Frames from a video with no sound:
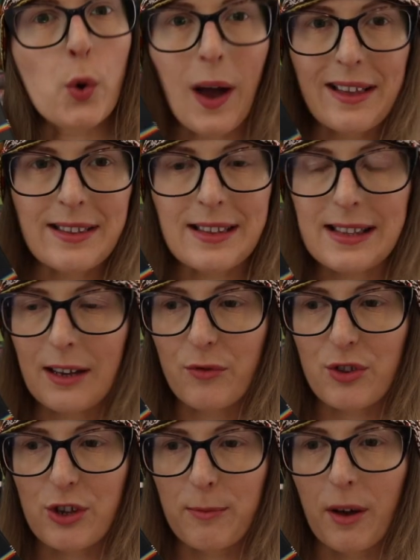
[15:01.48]
who hasn't slept
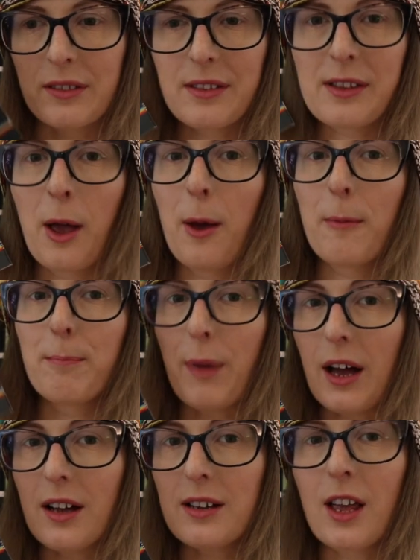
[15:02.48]
for 2 months,
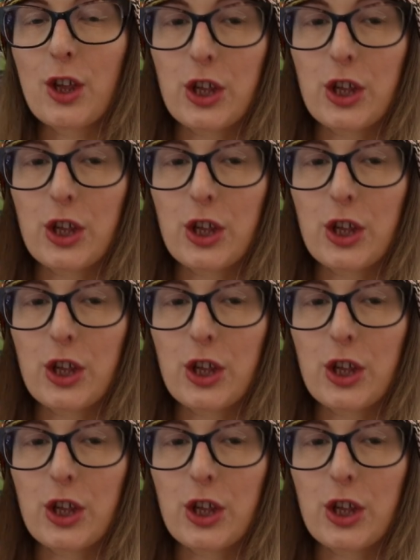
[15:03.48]
but